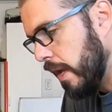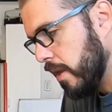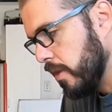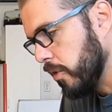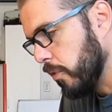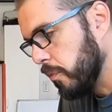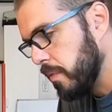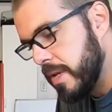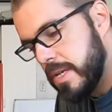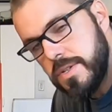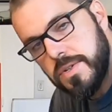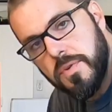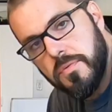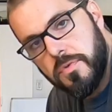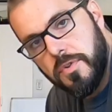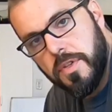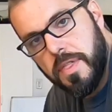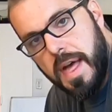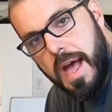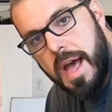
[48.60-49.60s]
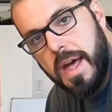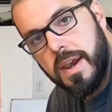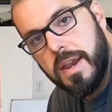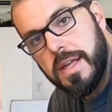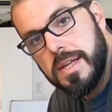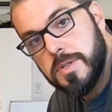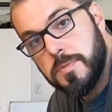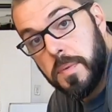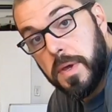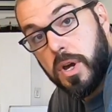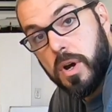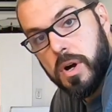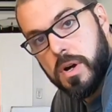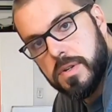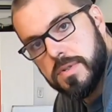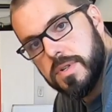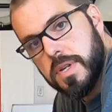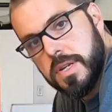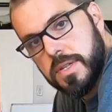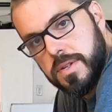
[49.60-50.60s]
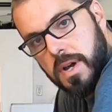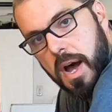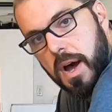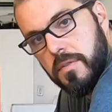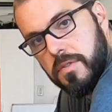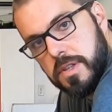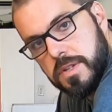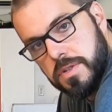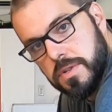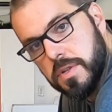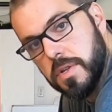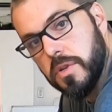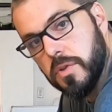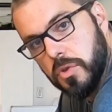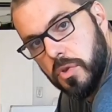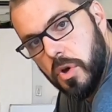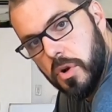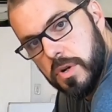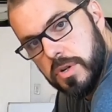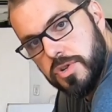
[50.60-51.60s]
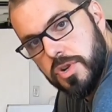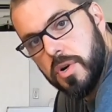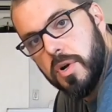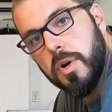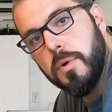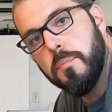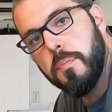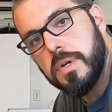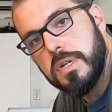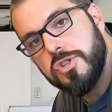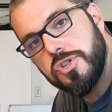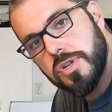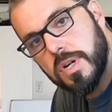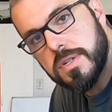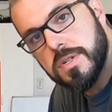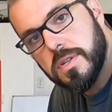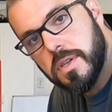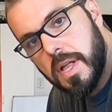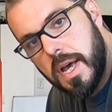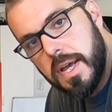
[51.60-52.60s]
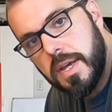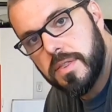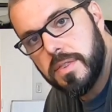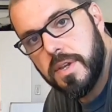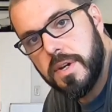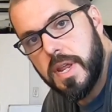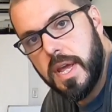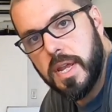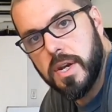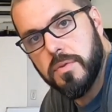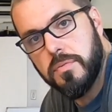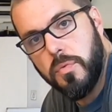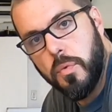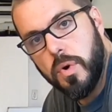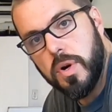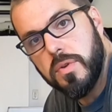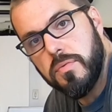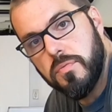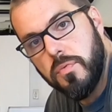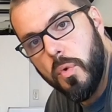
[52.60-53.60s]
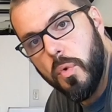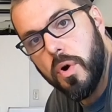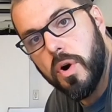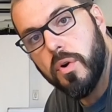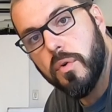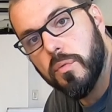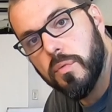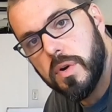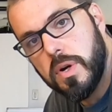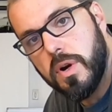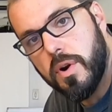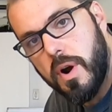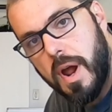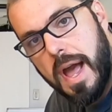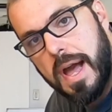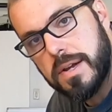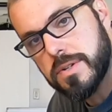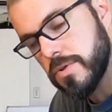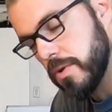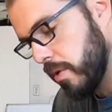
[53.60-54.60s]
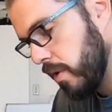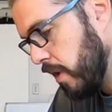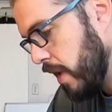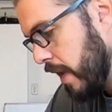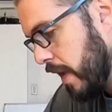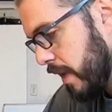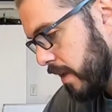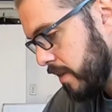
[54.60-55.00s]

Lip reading: The reason for that is because it's obviously larger, but just like the Dana 44 rear axle,